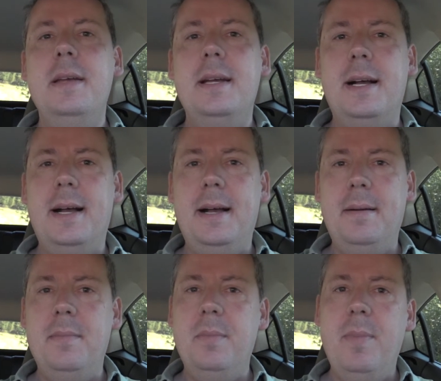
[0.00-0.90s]

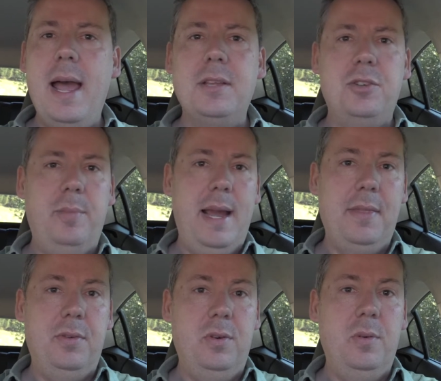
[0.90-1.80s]
Master
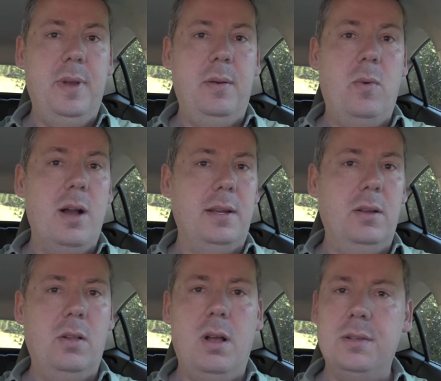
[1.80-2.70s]
bathroom and
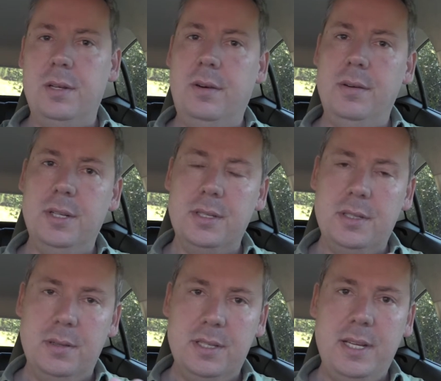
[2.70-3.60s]
walk-in closet are just
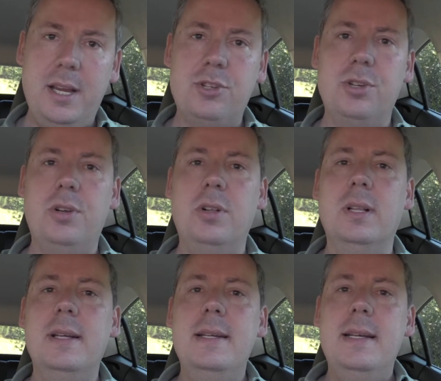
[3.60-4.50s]

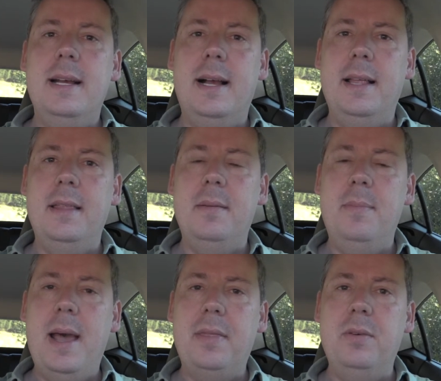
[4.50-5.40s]
sensational. The
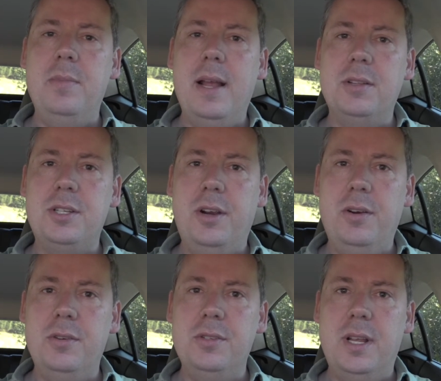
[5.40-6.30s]
bathroom
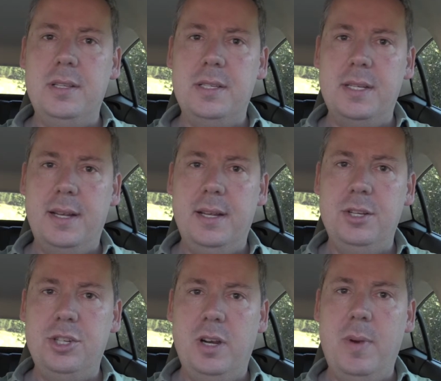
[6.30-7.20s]
downstairs that's
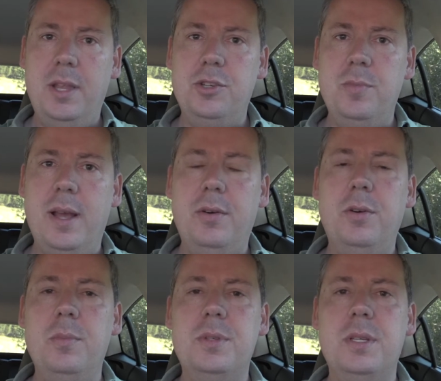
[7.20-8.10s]
shared by the two
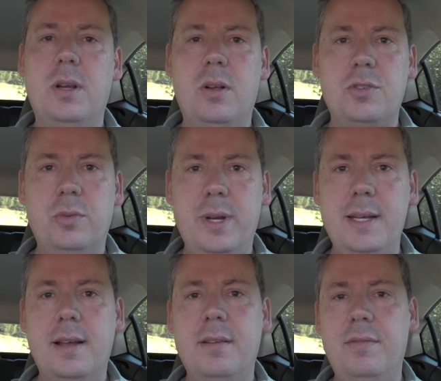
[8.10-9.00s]
bedrooms, also
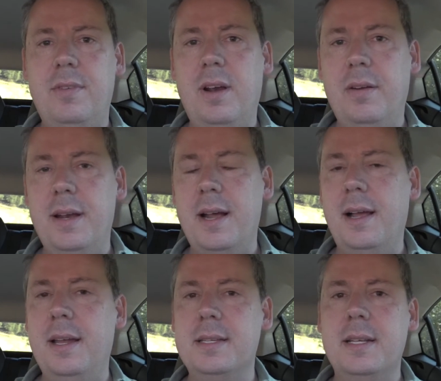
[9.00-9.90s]
redone, very
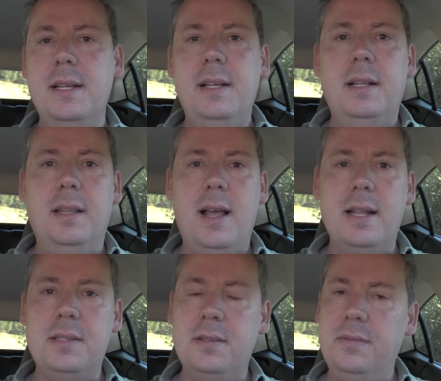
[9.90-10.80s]
nice.
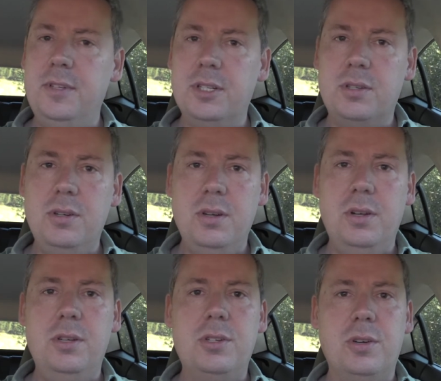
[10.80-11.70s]
Lots of just
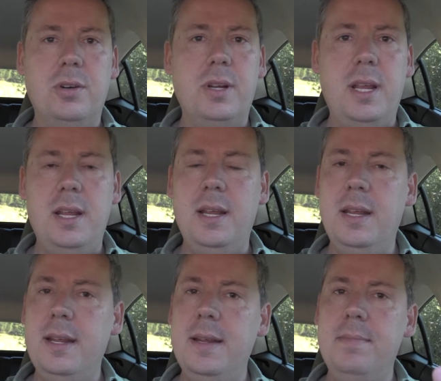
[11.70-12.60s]
good
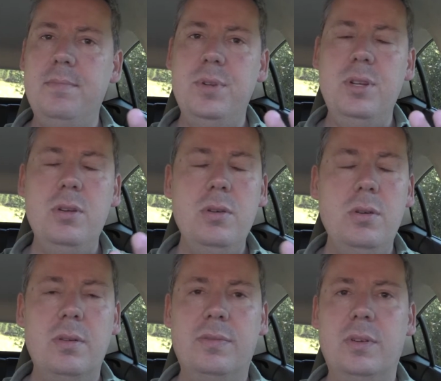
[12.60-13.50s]
turnkey,
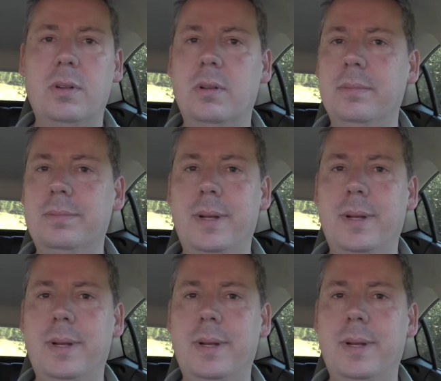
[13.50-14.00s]
beautiful,